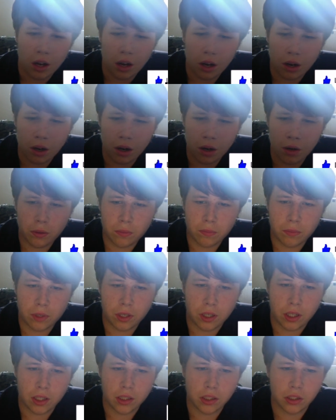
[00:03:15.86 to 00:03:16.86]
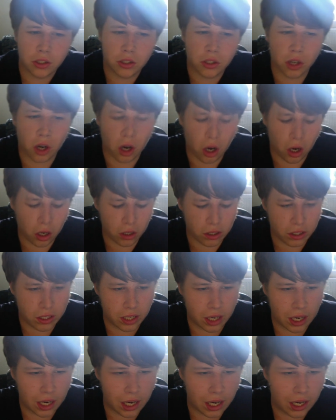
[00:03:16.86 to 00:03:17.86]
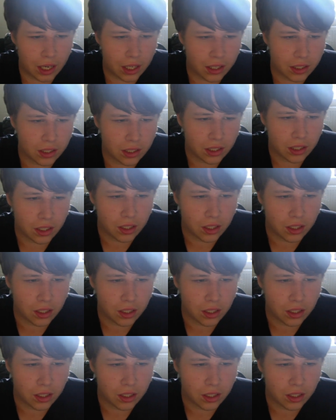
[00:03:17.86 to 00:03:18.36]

oh my god, guys!